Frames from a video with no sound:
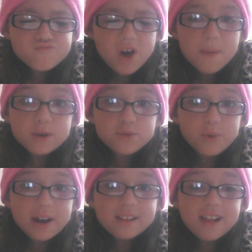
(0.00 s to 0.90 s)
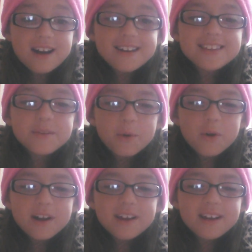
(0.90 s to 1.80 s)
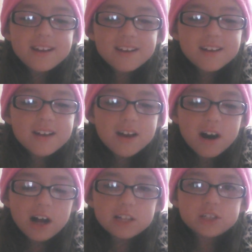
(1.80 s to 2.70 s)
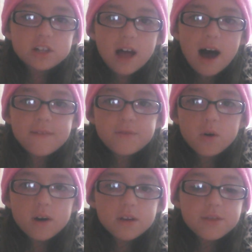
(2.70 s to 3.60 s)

almost 1 o'clock in the morning on July 4th.